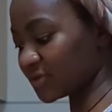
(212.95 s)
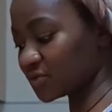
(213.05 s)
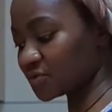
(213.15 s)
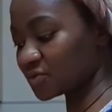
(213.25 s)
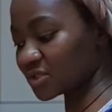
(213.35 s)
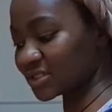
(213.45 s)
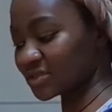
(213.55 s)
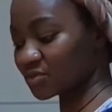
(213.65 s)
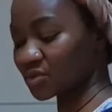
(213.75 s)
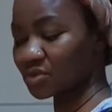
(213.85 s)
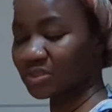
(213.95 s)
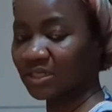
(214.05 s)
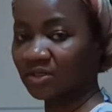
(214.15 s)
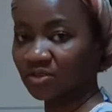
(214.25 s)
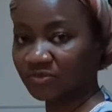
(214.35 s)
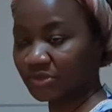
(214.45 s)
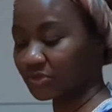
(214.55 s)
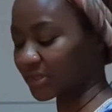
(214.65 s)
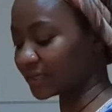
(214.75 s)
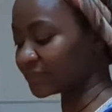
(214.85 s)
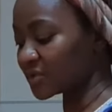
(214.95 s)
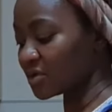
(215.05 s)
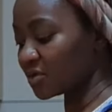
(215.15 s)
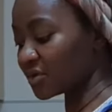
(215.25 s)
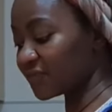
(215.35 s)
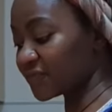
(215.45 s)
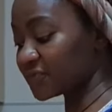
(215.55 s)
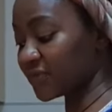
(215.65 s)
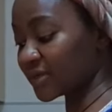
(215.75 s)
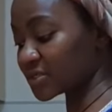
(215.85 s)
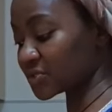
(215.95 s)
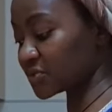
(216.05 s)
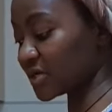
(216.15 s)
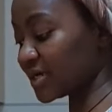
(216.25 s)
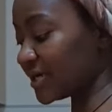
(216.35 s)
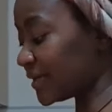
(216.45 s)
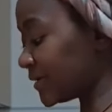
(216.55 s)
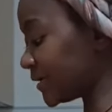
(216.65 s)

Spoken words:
you do not need to use a lot of sugar. Or if you drink sugar and